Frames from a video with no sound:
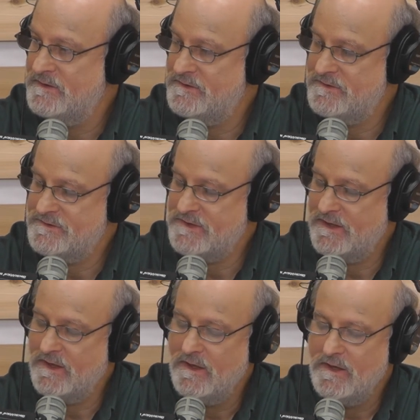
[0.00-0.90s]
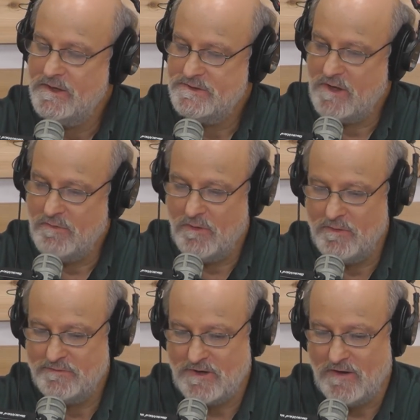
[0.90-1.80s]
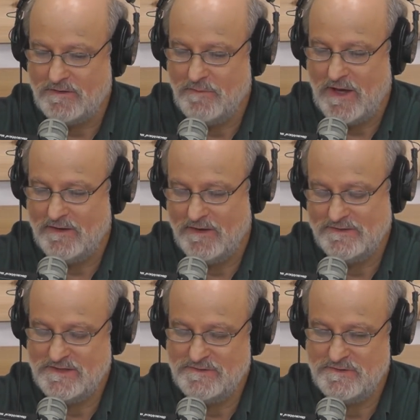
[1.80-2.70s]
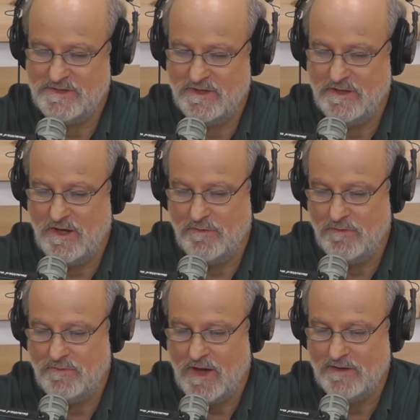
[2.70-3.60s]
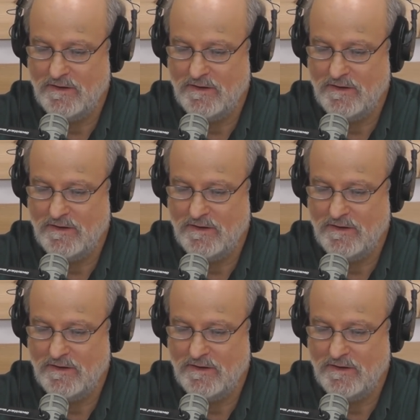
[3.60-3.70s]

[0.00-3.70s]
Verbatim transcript: Interesting. Yeah. So, well, we've talked about that's interesting. You know, you've got